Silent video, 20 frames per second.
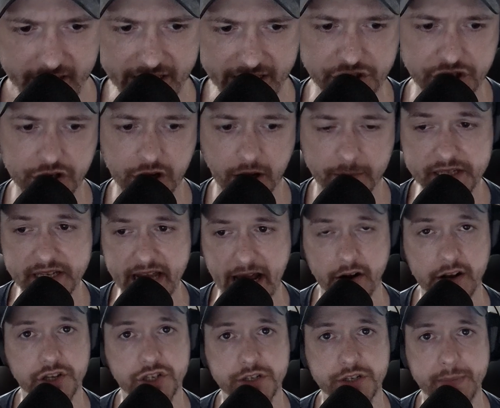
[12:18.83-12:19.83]
and she comes
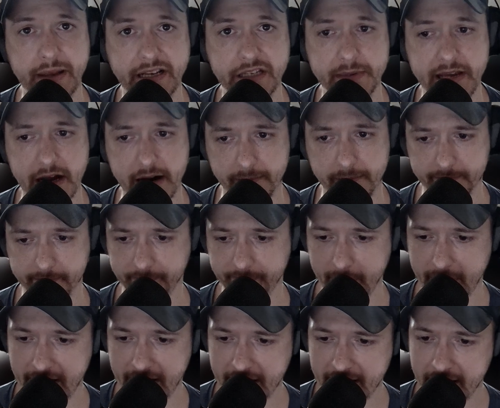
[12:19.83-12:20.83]
down and she picks me up
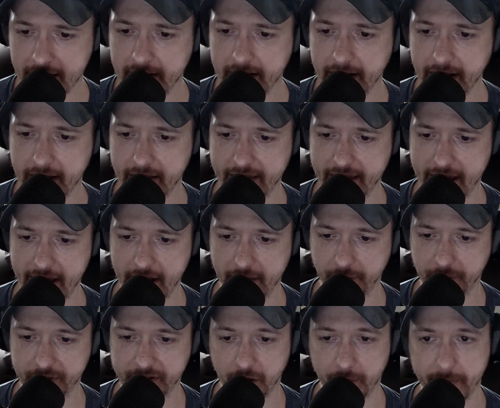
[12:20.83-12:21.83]
and
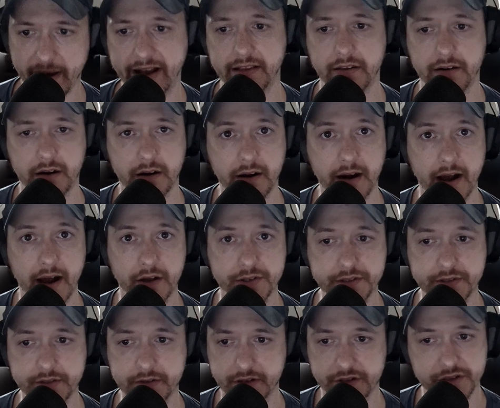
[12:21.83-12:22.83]
then we go back to her
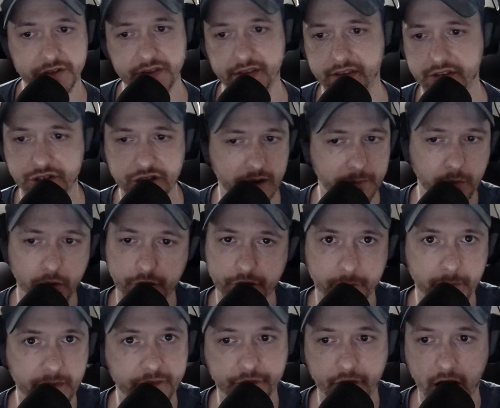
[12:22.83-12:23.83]
house because she, she, had
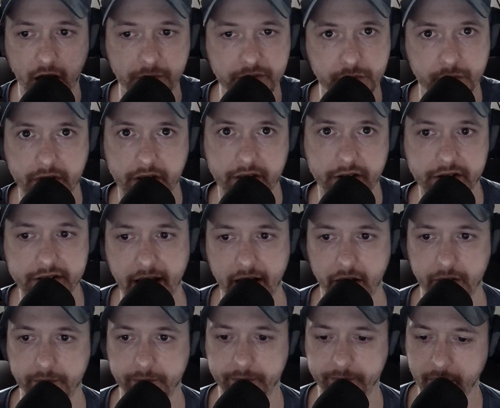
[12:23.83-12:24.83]
moved from the farm to another
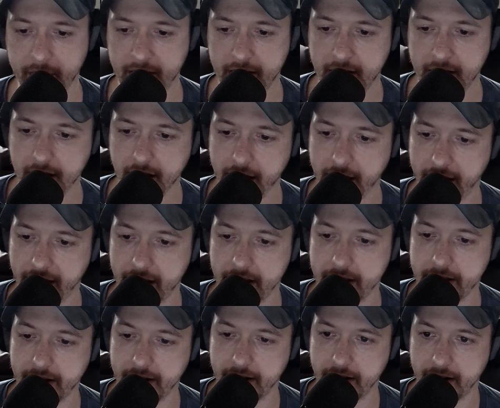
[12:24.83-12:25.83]
town
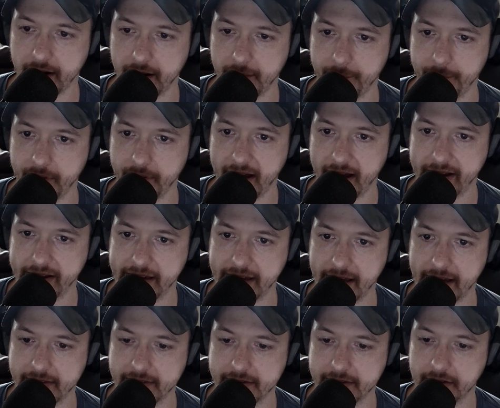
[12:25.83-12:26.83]
and uh, i
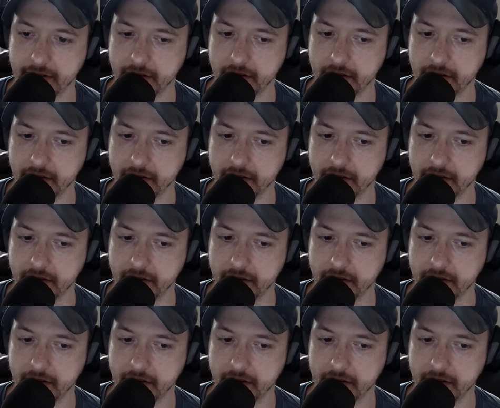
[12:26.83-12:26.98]
get